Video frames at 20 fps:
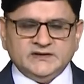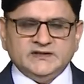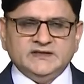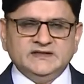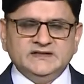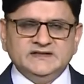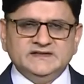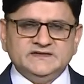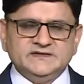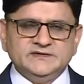
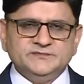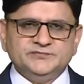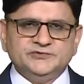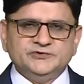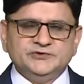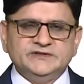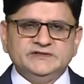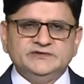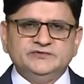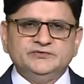and it's
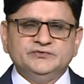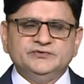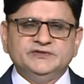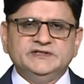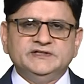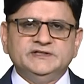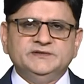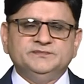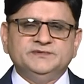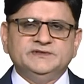important to
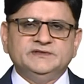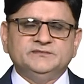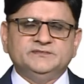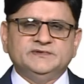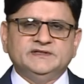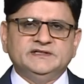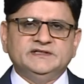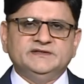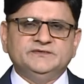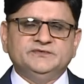keep in
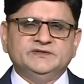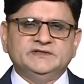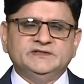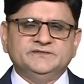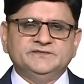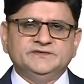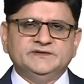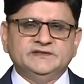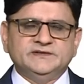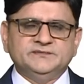mind one
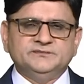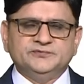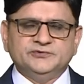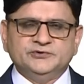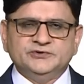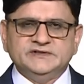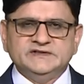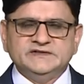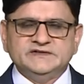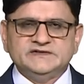of the
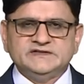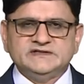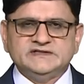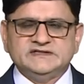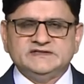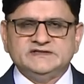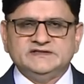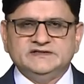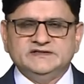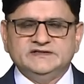important
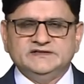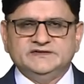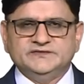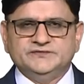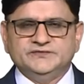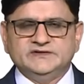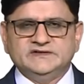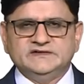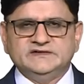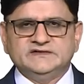
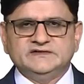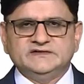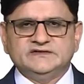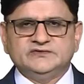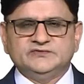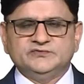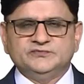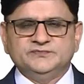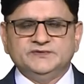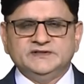strategies, which
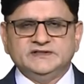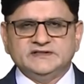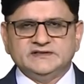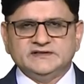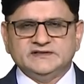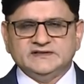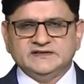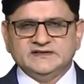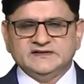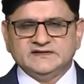is to make
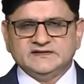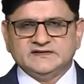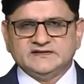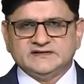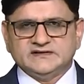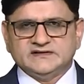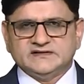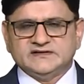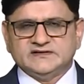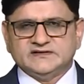the
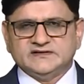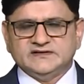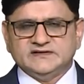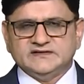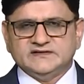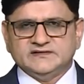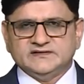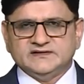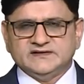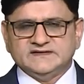
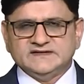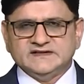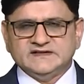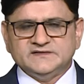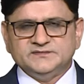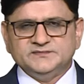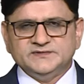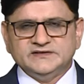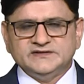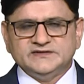
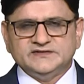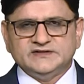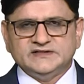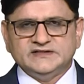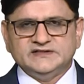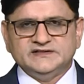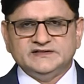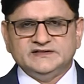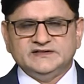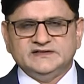assessment
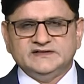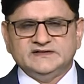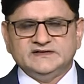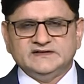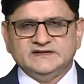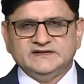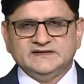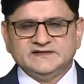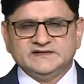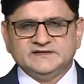
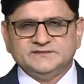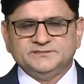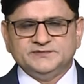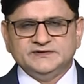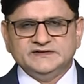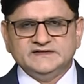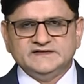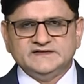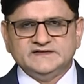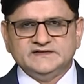criteria
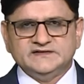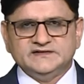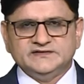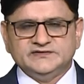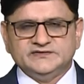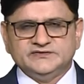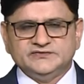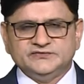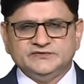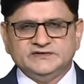
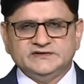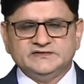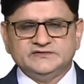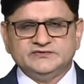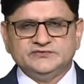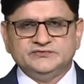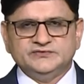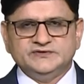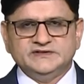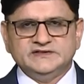explicit to the
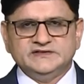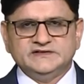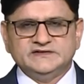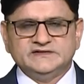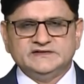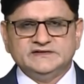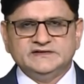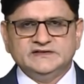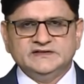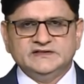
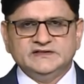students